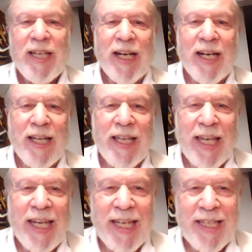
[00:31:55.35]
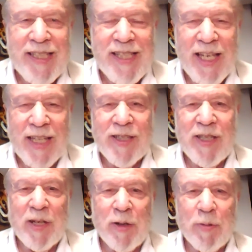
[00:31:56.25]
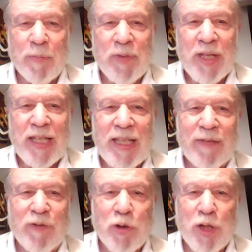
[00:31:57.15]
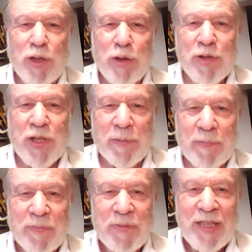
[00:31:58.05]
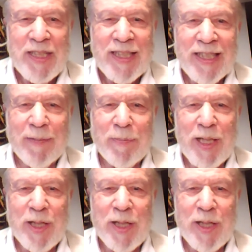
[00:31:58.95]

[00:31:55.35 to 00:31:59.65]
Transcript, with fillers: uh, and said, you know, if you can use them, let me